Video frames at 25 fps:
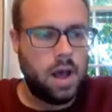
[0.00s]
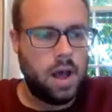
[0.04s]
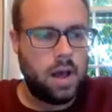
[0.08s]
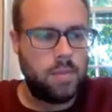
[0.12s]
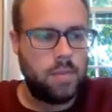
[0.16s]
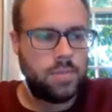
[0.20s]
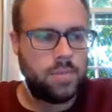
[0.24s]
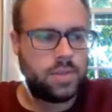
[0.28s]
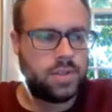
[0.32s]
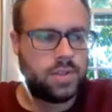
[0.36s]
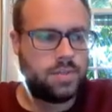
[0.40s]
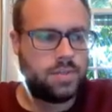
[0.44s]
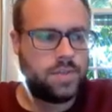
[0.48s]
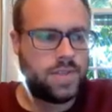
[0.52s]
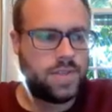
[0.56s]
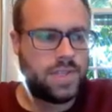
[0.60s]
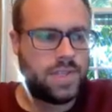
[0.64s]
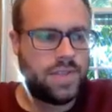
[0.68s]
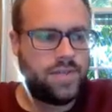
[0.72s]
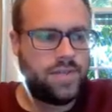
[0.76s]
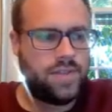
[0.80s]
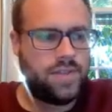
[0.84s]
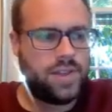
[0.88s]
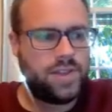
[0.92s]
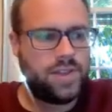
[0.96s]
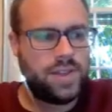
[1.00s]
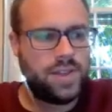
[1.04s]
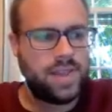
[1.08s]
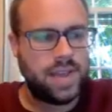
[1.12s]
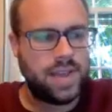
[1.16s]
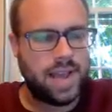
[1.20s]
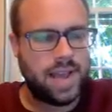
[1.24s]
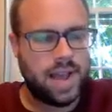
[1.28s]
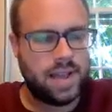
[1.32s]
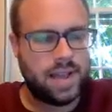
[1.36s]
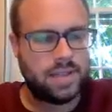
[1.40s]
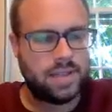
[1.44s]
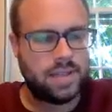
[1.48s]
Specifically, the
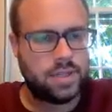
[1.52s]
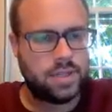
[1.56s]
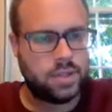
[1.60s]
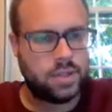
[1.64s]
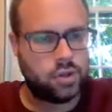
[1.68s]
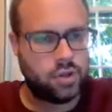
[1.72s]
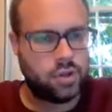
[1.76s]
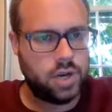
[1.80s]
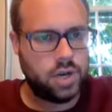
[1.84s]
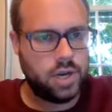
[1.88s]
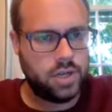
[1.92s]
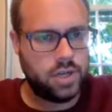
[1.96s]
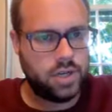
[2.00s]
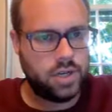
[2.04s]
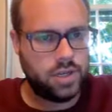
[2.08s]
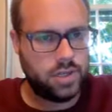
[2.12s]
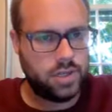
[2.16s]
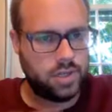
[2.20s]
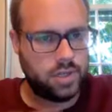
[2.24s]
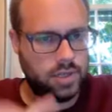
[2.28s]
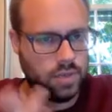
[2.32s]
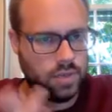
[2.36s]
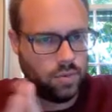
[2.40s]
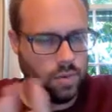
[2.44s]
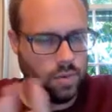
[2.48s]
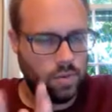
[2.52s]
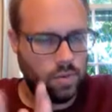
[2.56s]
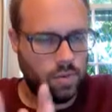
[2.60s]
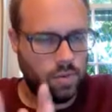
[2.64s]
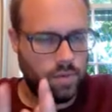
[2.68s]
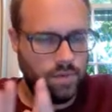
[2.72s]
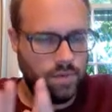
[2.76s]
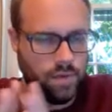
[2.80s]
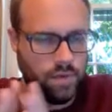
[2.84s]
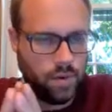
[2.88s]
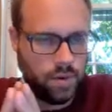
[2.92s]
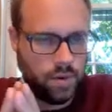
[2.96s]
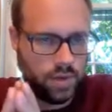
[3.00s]
concentrations is what
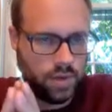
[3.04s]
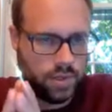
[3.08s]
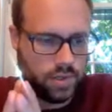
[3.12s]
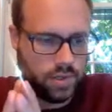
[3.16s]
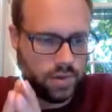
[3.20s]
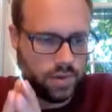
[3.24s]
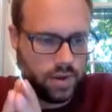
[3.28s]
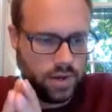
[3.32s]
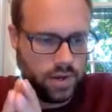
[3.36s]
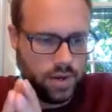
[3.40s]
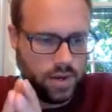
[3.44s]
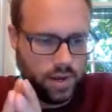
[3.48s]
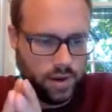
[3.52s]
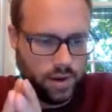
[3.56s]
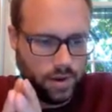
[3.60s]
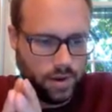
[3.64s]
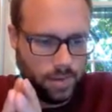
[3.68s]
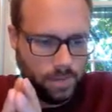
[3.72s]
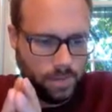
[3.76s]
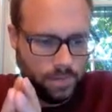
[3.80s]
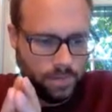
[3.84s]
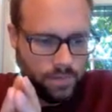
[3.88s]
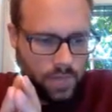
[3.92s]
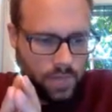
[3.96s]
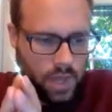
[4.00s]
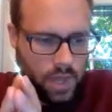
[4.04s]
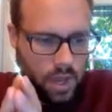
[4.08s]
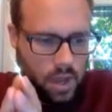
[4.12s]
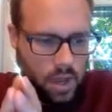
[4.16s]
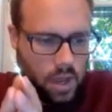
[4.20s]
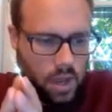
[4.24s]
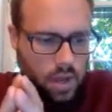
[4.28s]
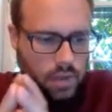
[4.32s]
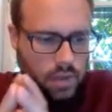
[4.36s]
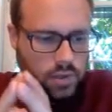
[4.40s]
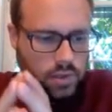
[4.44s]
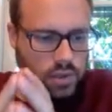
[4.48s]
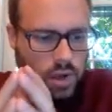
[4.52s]
we're focused on here.
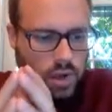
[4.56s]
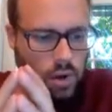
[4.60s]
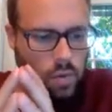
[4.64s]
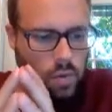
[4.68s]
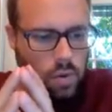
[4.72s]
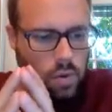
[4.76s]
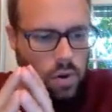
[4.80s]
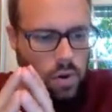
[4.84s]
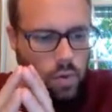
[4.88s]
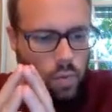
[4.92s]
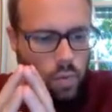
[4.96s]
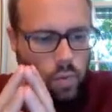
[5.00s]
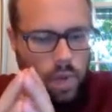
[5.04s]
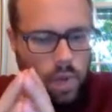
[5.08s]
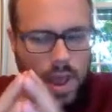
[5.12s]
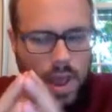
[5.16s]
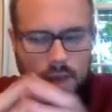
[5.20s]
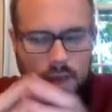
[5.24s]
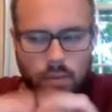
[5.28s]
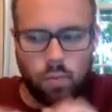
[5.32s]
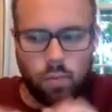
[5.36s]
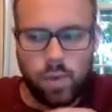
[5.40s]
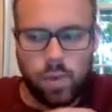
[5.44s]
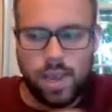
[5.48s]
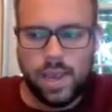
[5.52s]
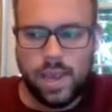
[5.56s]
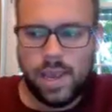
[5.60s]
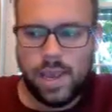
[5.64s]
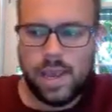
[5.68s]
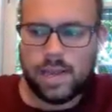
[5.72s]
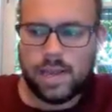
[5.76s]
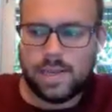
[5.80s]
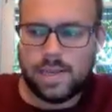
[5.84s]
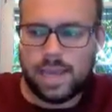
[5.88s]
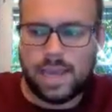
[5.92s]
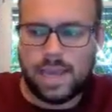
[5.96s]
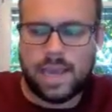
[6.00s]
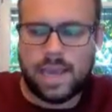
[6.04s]
So when we
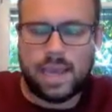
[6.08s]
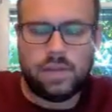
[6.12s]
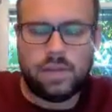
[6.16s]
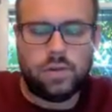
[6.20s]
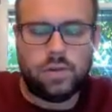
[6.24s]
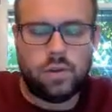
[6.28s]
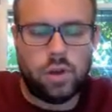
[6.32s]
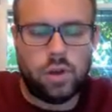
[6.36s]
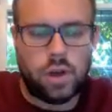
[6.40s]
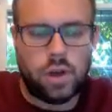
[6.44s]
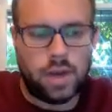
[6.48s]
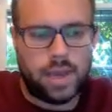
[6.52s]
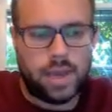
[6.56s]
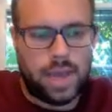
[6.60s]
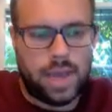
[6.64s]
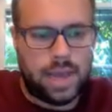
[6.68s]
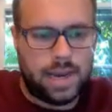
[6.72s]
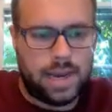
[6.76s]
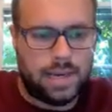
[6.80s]
take a look at a